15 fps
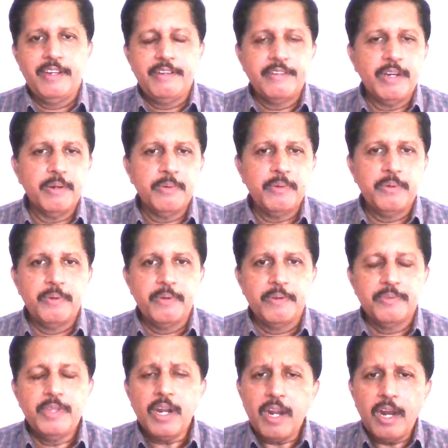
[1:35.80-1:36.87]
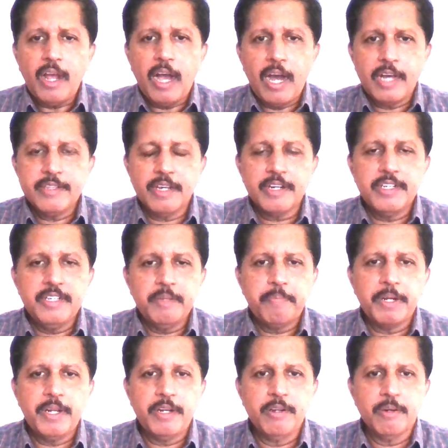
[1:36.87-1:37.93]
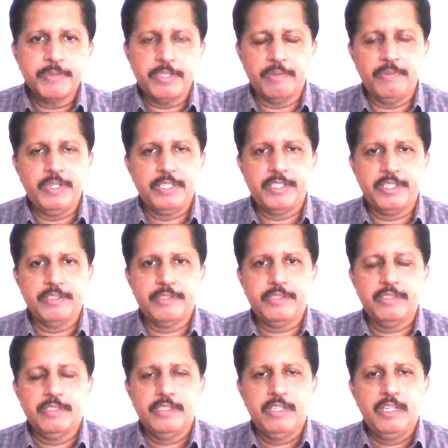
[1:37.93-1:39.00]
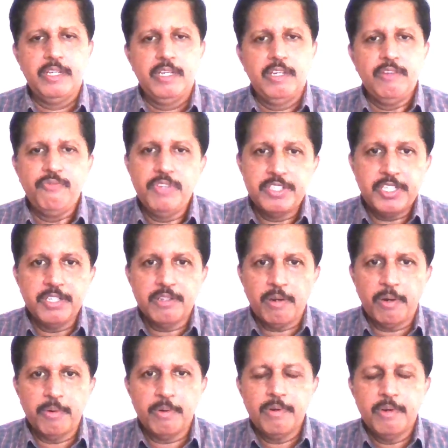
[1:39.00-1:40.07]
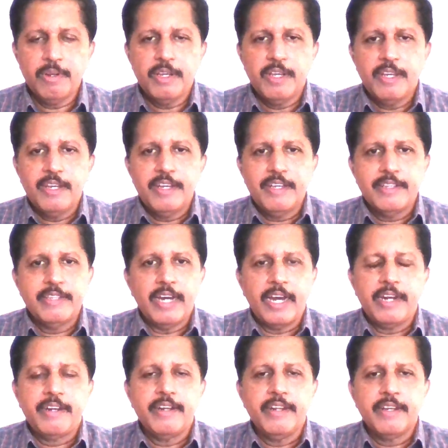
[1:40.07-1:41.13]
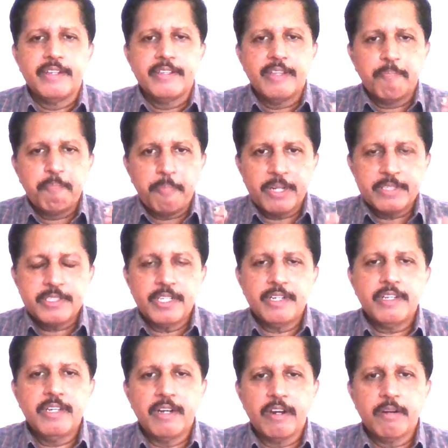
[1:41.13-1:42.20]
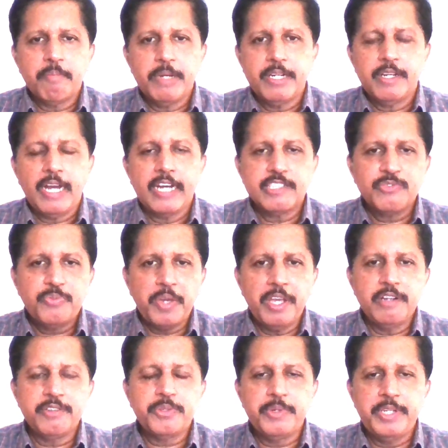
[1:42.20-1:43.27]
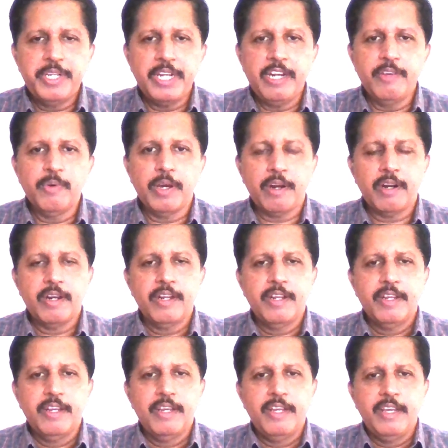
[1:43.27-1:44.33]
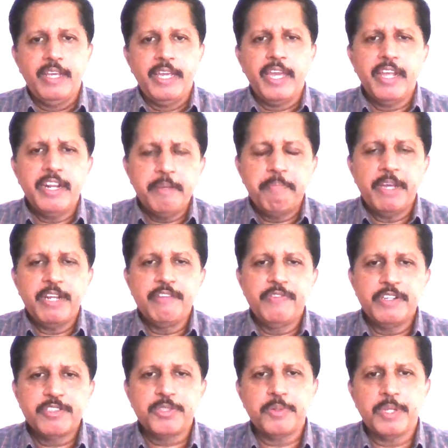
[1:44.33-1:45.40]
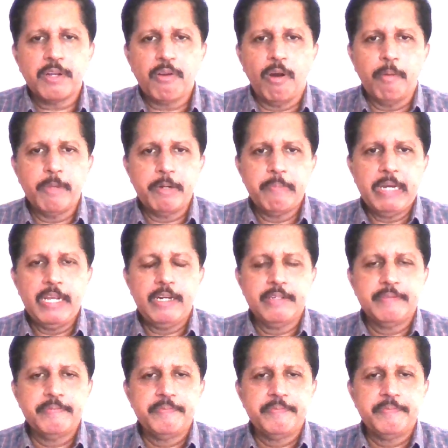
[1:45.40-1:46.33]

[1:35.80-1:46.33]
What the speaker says: Now, there are other independent observations, which include that the present government has failed to deliver any benefits to the common man.